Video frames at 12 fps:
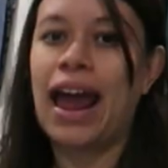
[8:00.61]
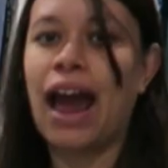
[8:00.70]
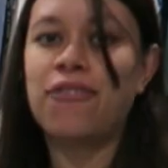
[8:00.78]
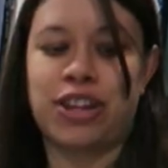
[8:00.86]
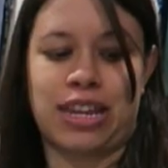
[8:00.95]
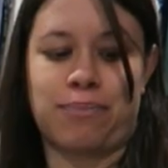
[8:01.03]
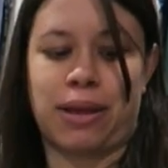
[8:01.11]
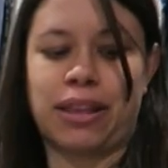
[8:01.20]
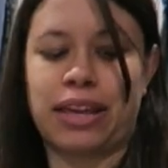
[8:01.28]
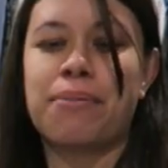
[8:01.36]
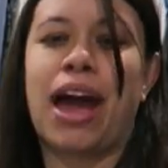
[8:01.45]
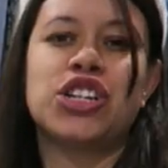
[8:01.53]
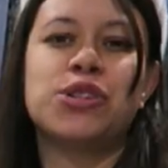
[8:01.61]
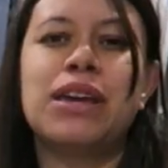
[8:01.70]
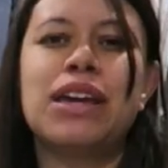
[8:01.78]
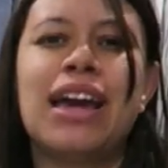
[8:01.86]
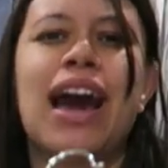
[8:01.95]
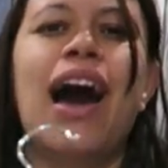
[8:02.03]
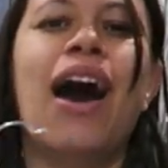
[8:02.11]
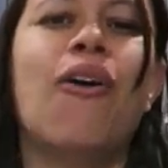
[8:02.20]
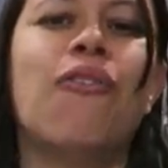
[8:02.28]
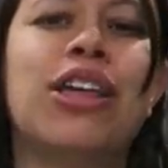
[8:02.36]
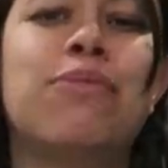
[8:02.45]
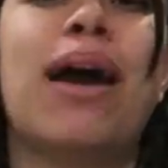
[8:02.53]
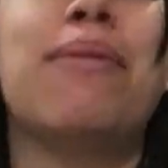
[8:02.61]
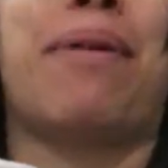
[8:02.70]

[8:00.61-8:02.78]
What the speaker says: I have to keep it. Like, imagine me with my